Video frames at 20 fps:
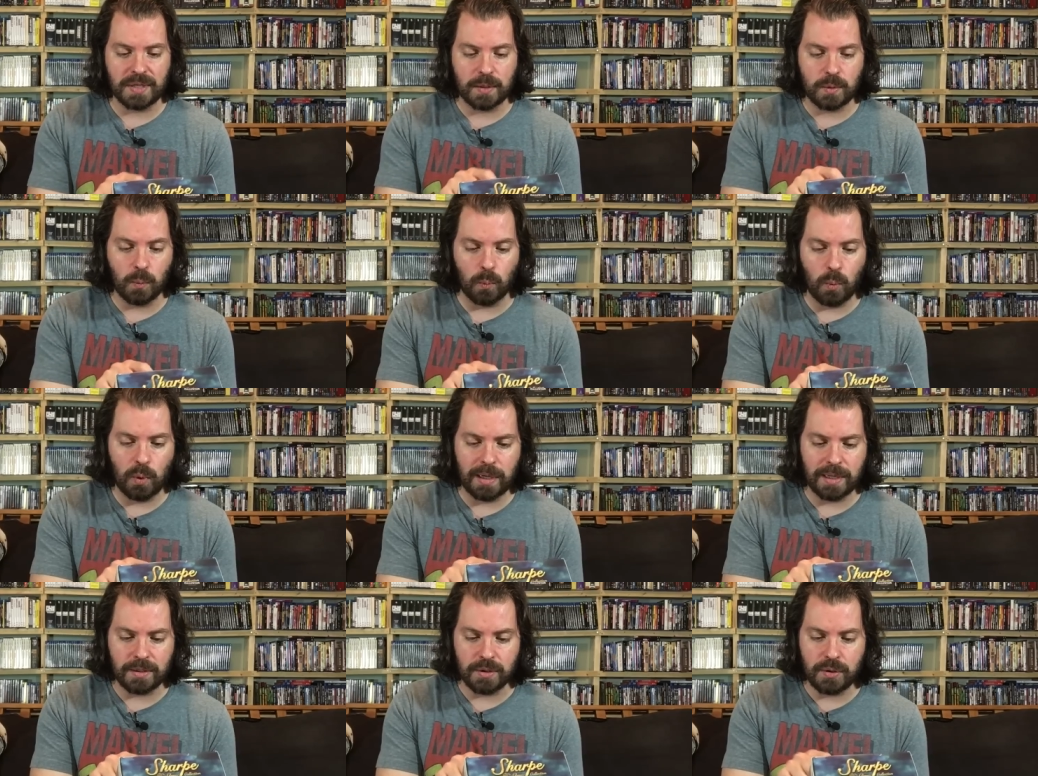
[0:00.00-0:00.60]
It's
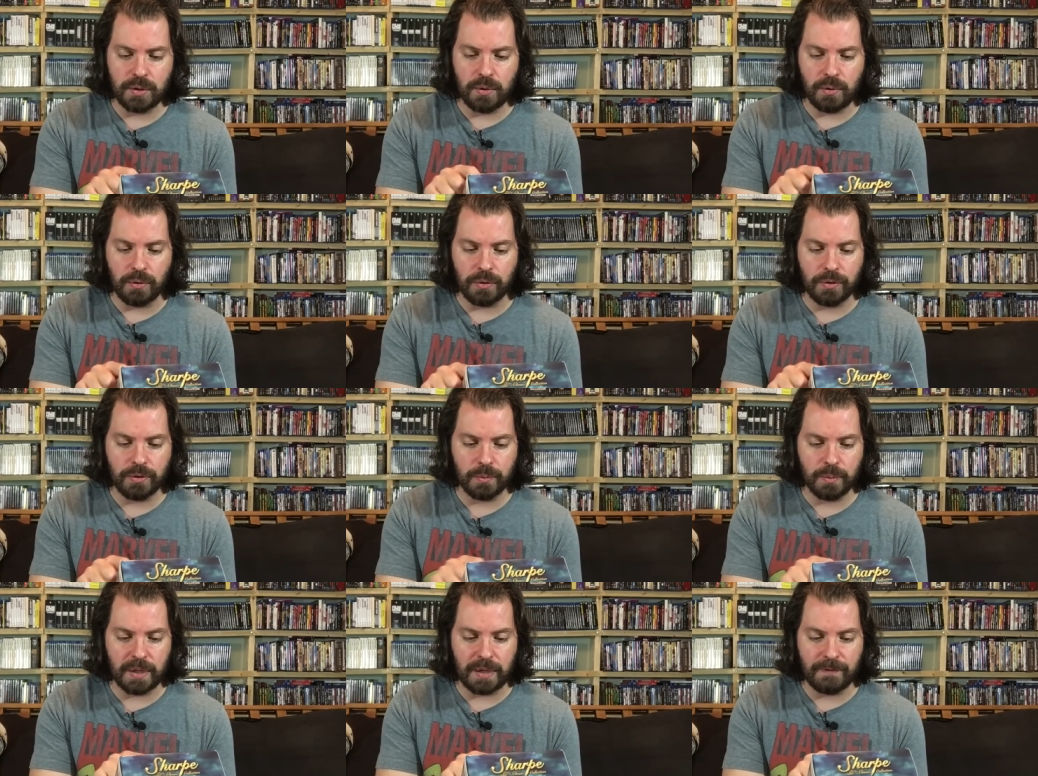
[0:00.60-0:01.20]
1, 2,
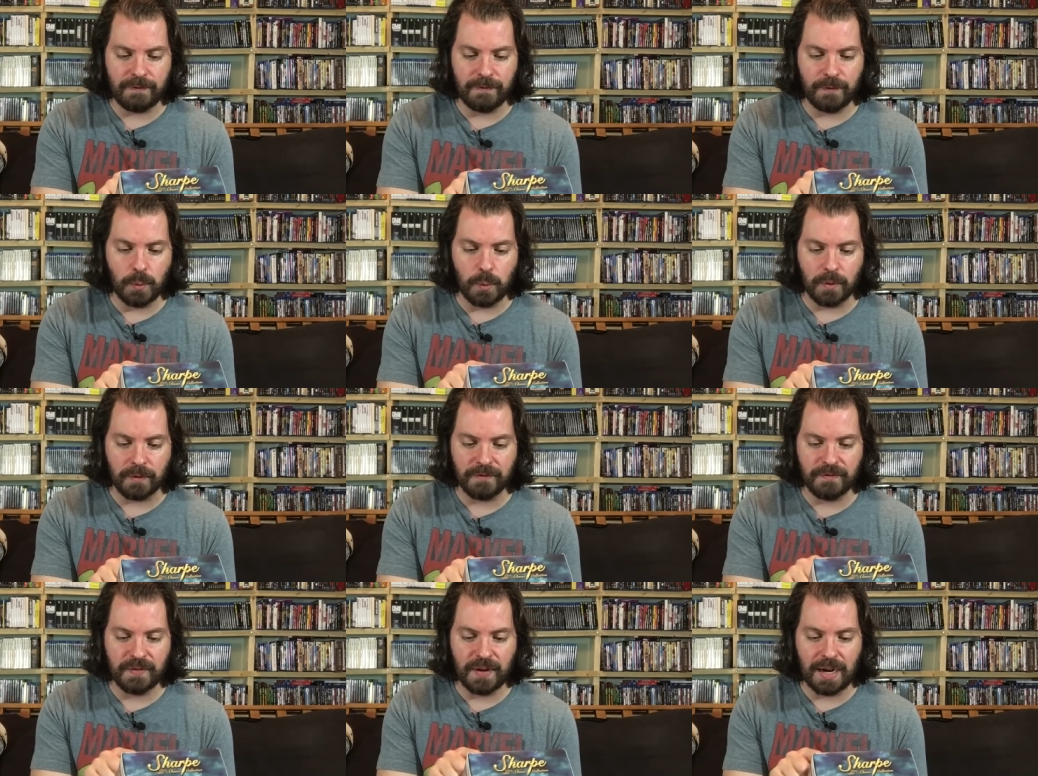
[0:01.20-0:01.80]
3,
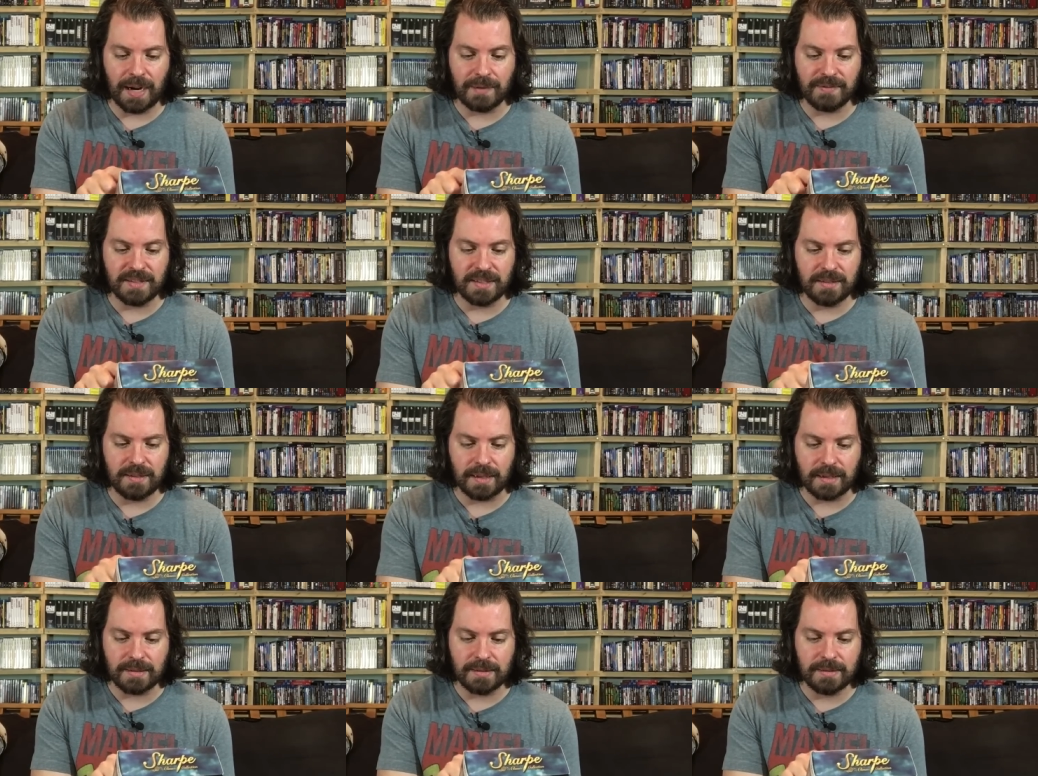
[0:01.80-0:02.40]
4, 5,
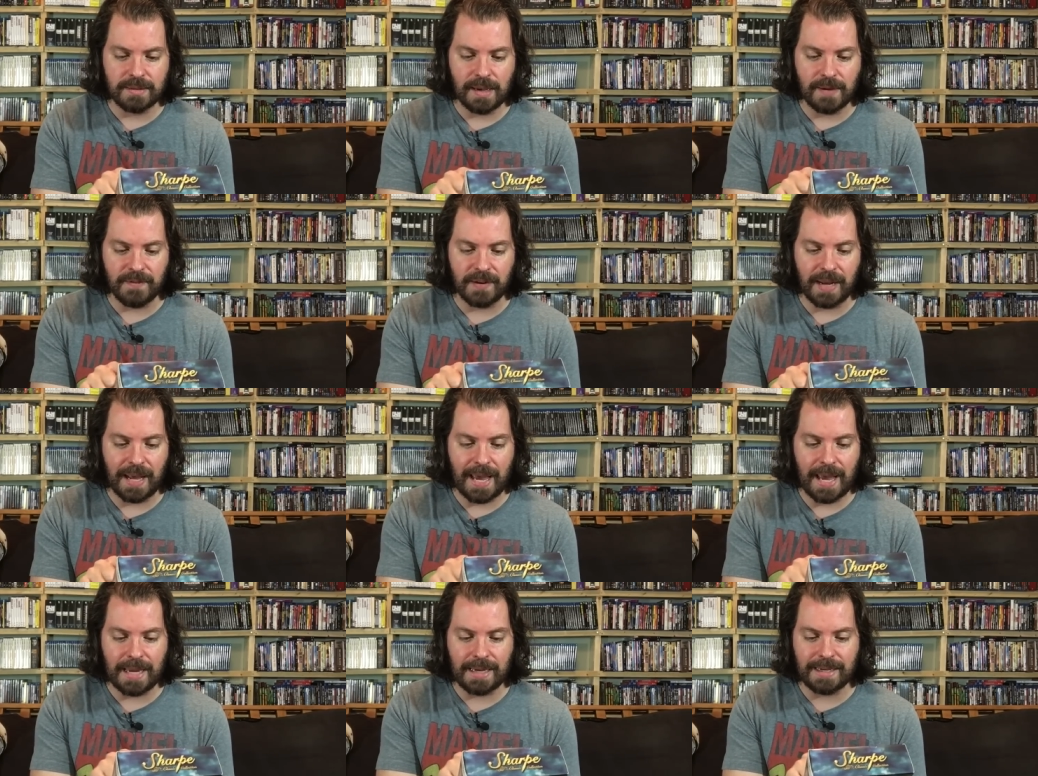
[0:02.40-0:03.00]
6,
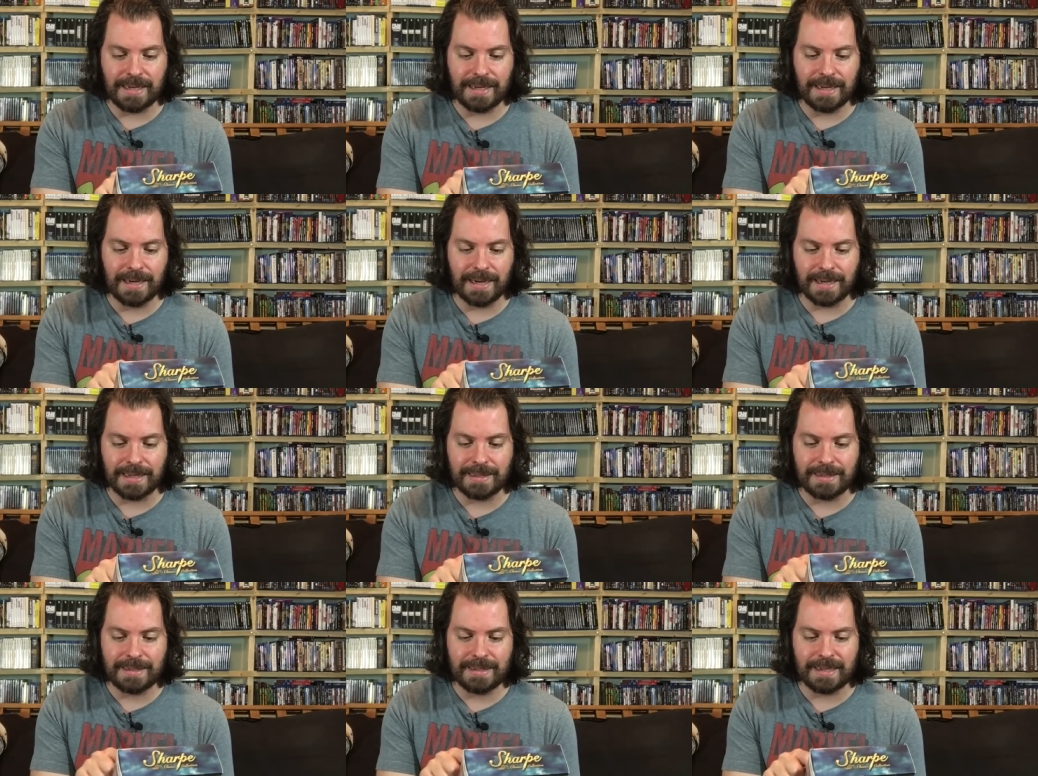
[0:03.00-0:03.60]
7, 8,
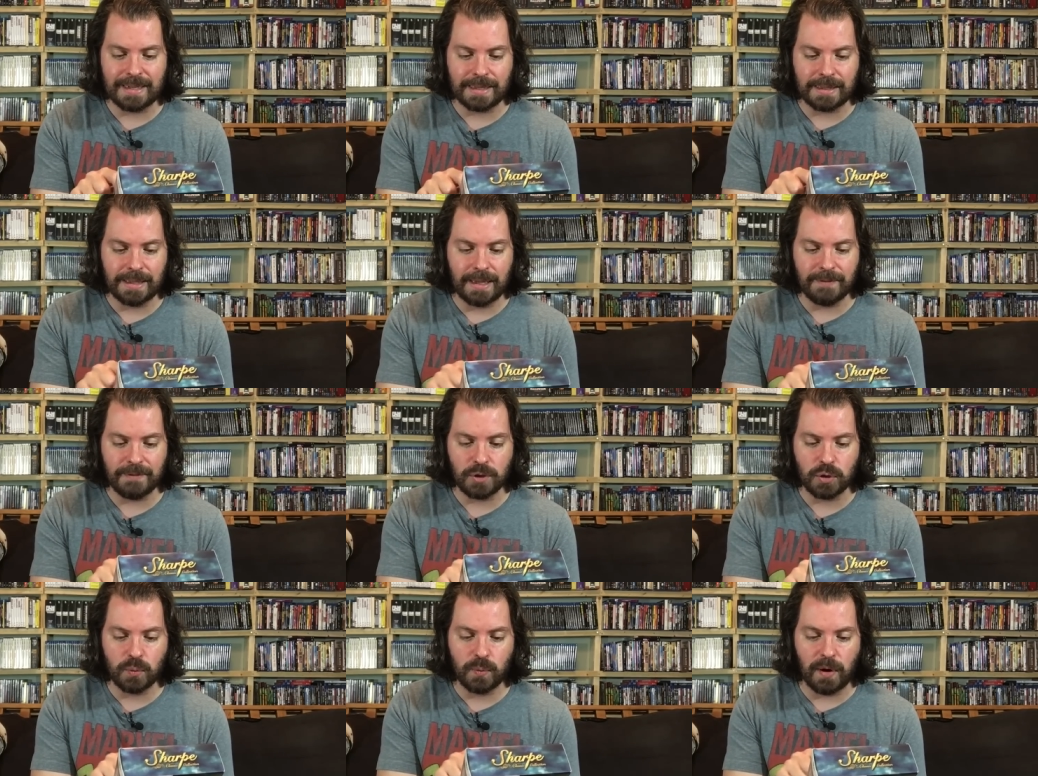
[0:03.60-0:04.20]
9, 10,
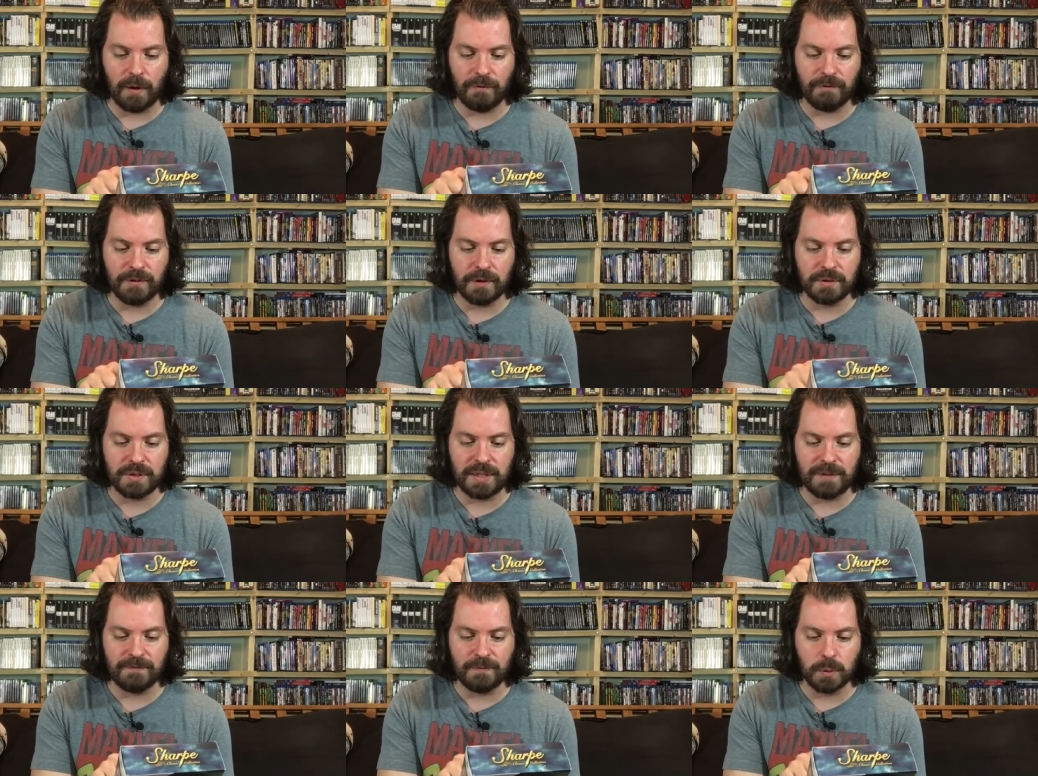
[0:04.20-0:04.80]
11, 12,
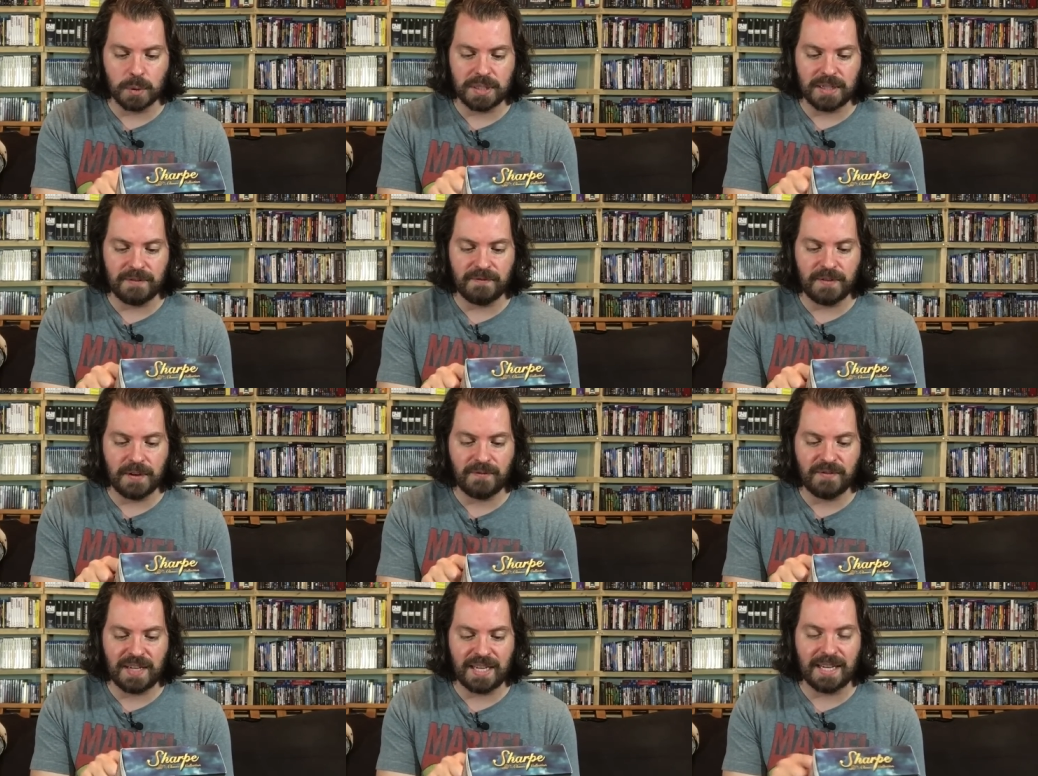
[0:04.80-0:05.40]
13, 14,
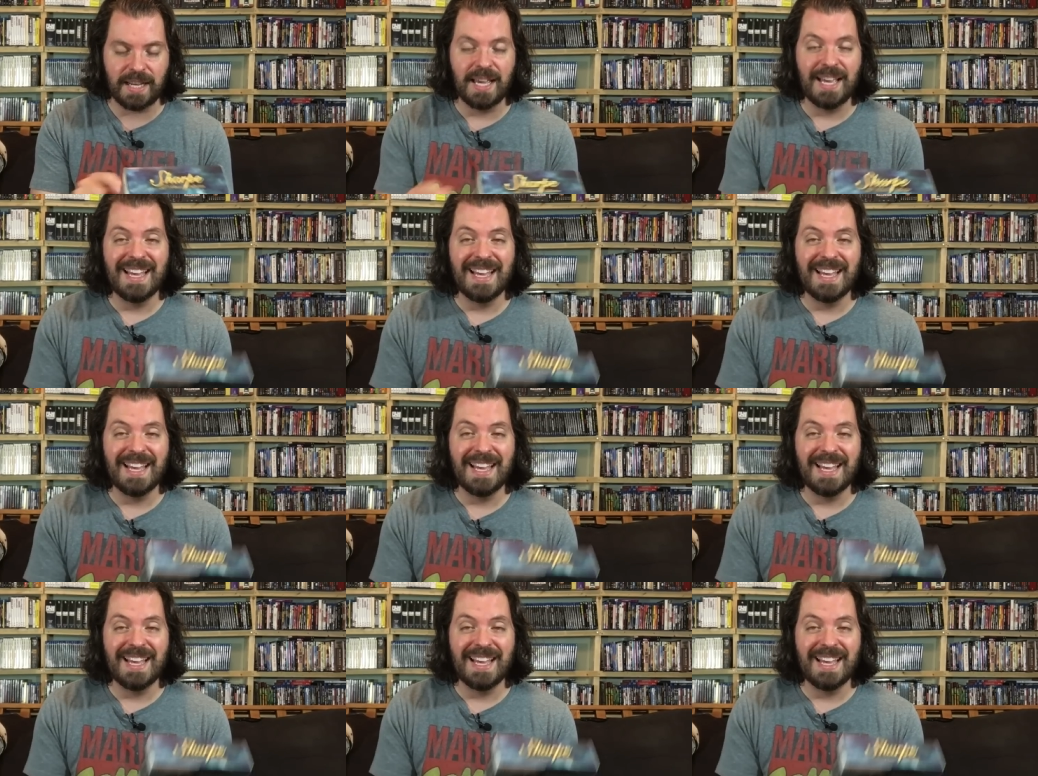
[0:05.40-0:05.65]
15,